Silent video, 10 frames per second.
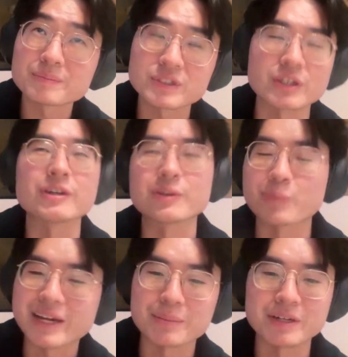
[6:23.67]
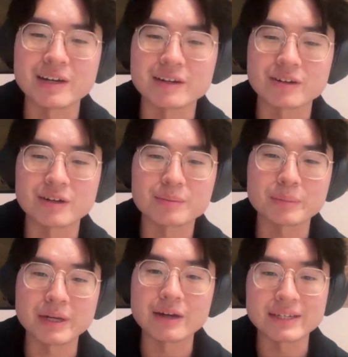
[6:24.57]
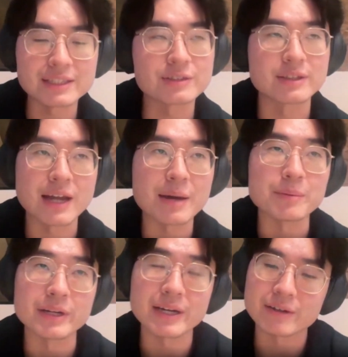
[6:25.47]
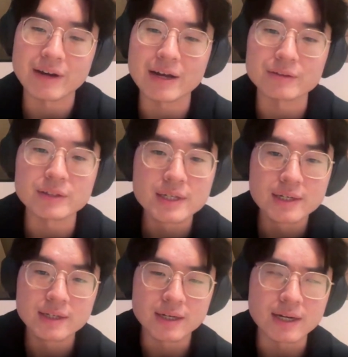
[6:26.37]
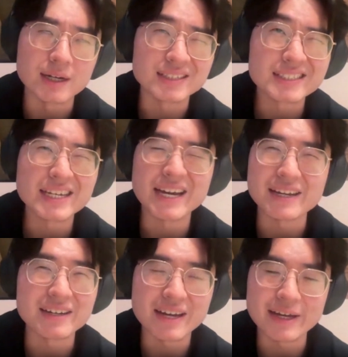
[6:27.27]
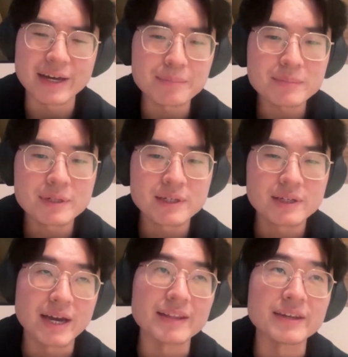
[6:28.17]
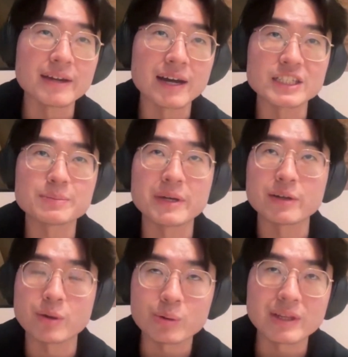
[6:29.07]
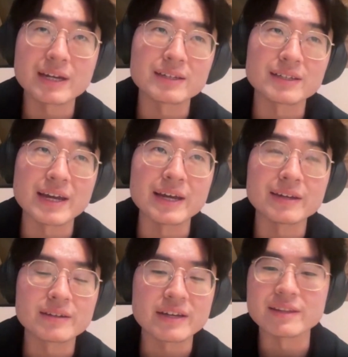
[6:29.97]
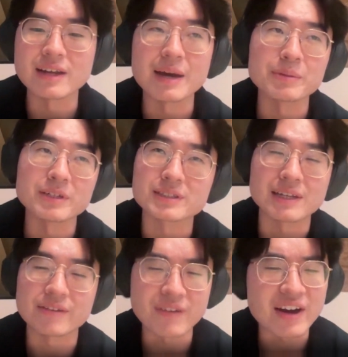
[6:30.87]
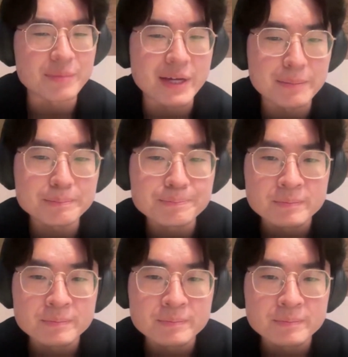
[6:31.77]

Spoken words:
Sorry, not wake up at 9 o'clock, but I'd get to the library at around 10 a.m. And then I'd spend all that day in the library until like 5 p.m.